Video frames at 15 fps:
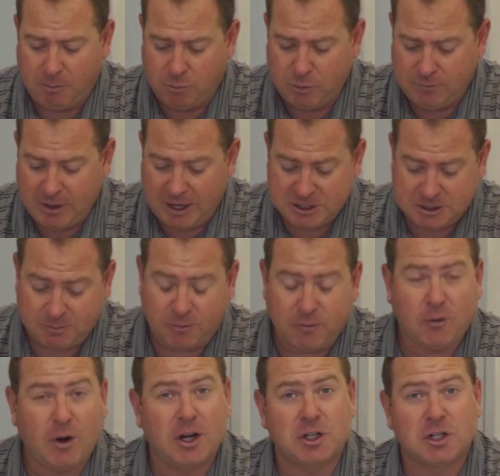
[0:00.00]
We've got some
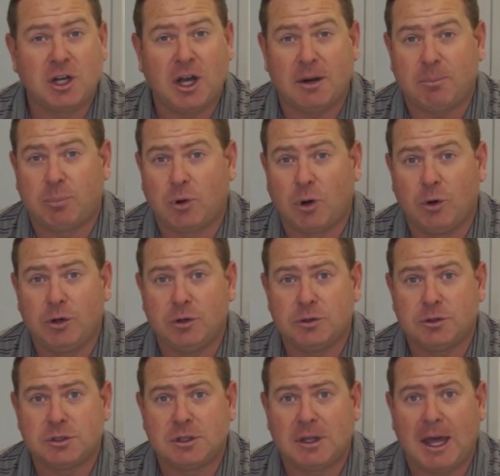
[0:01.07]
fresh cut
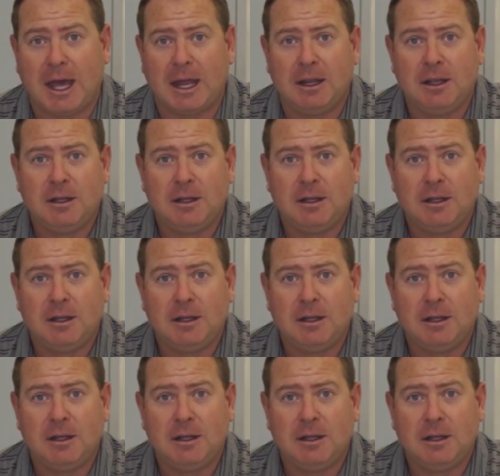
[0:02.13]
produce that